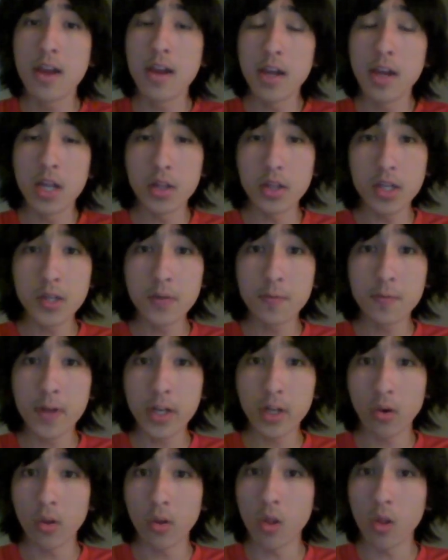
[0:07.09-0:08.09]
In this
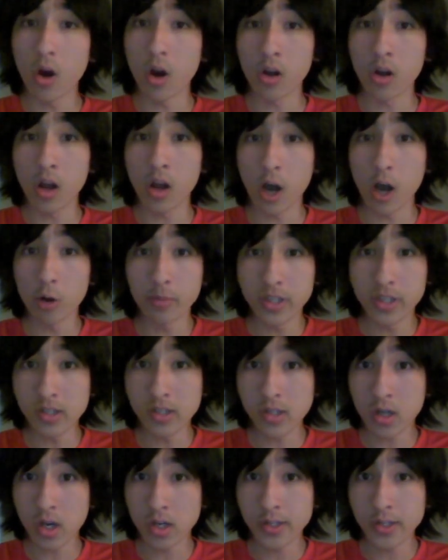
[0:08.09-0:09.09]
video log, I'll be
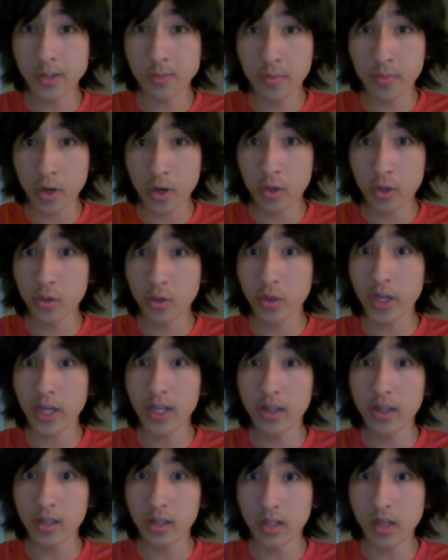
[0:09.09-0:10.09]
discussing parental
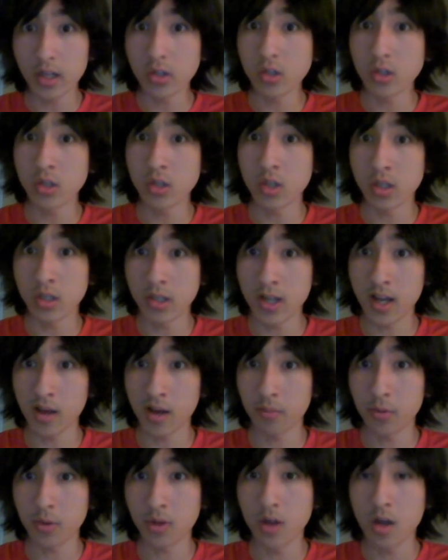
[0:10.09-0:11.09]
alienation in
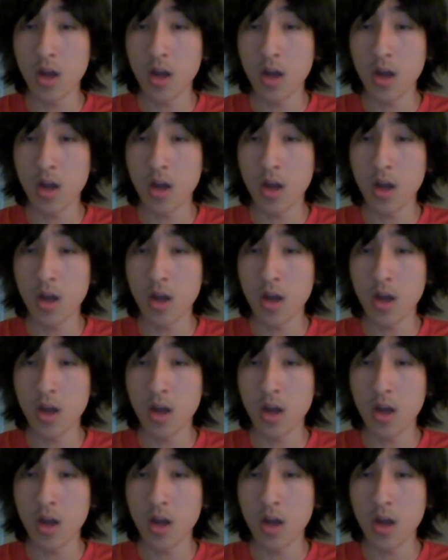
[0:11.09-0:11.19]
depth.